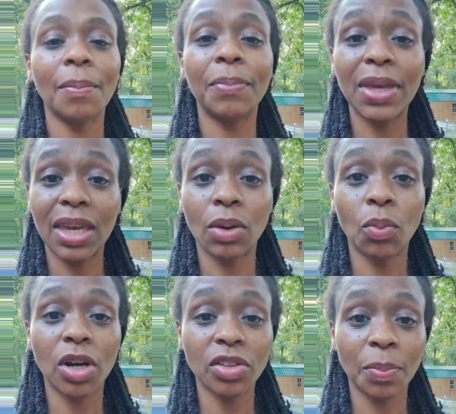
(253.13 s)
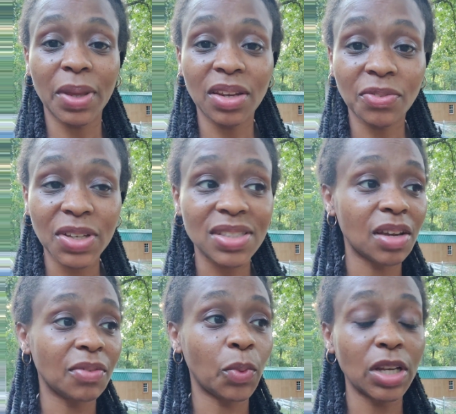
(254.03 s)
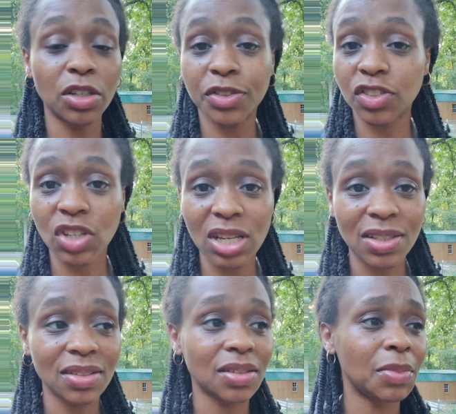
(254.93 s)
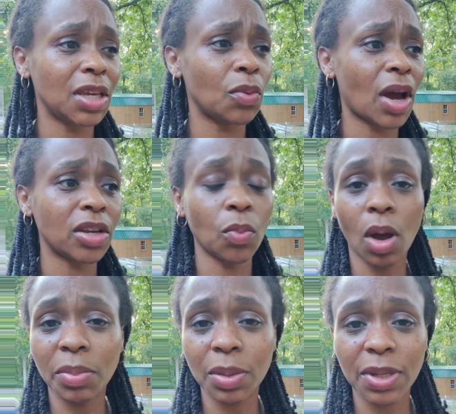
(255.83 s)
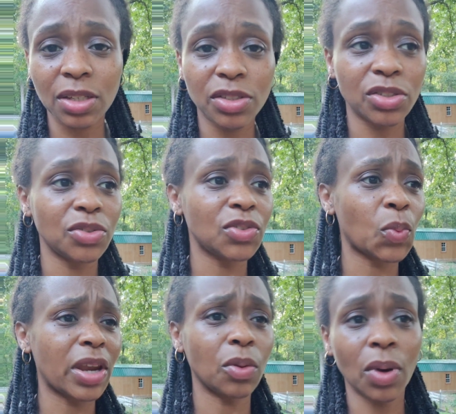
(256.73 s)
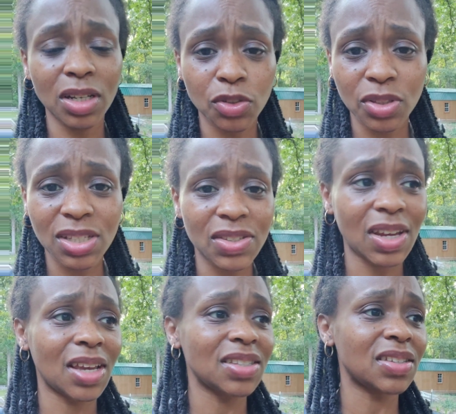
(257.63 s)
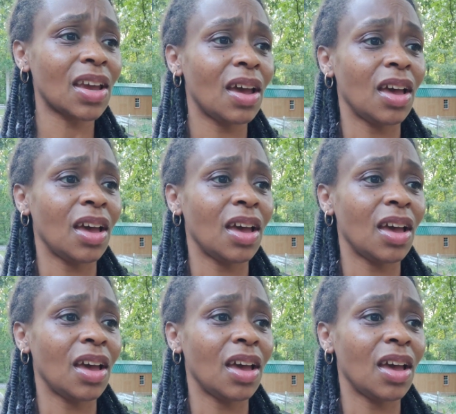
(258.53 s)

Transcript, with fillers: B, what are the benefits of what you're suggesting to me? Why do you want me to be induced? Why do you want to do this test?